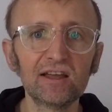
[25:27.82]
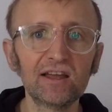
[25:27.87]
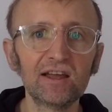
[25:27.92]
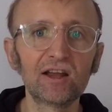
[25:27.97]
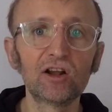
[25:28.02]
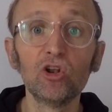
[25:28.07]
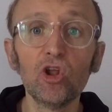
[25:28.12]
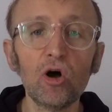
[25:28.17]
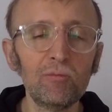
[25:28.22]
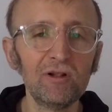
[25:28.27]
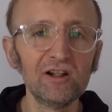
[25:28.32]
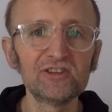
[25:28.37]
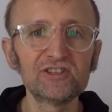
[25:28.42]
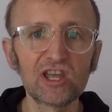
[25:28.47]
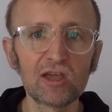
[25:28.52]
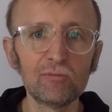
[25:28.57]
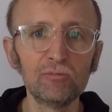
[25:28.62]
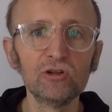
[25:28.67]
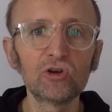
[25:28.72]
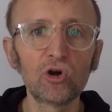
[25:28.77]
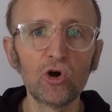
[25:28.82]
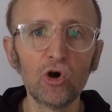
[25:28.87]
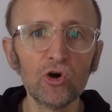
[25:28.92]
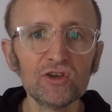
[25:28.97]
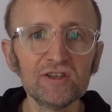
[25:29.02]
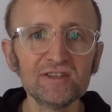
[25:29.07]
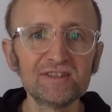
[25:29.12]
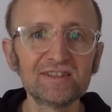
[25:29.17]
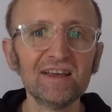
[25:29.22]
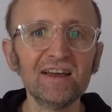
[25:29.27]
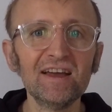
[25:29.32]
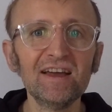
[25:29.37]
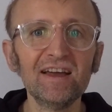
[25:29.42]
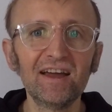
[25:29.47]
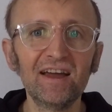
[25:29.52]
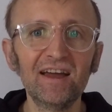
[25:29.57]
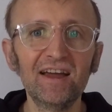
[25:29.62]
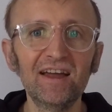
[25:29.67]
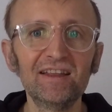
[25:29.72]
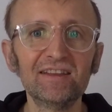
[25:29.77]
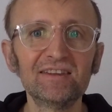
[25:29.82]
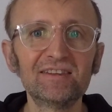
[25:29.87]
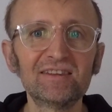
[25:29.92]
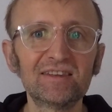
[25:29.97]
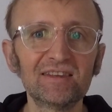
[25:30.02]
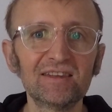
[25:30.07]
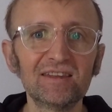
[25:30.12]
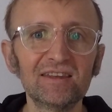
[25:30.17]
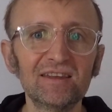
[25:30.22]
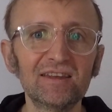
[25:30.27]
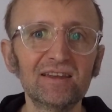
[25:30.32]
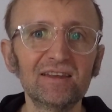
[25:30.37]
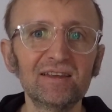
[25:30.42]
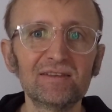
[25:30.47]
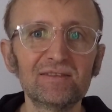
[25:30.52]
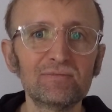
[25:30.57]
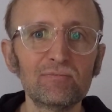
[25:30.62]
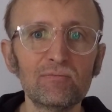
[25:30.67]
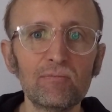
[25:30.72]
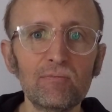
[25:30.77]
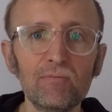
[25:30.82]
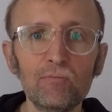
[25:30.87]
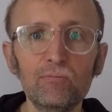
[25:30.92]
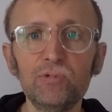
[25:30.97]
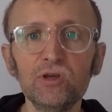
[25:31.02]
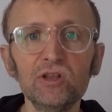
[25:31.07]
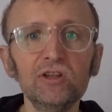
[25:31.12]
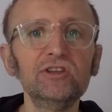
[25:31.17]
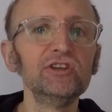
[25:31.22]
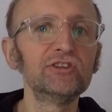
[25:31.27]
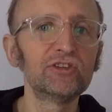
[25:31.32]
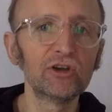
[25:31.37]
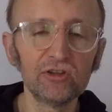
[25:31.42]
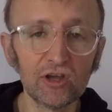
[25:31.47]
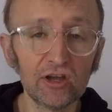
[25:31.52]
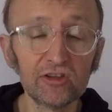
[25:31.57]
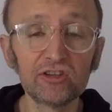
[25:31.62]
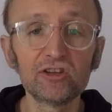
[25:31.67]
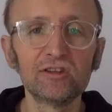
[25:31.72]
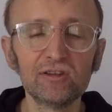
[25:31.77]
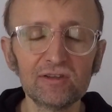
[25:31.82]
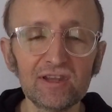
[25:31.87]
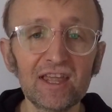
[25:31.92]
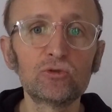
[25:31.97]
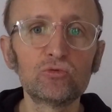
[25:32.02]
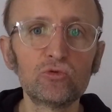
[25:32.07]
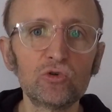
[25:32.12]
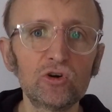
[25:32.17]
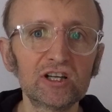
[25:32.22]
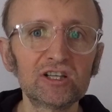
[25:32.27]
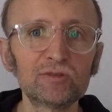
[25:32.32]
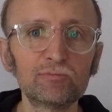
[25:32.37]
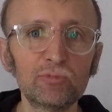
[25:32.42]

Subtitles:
global stable coins and build it on other networks.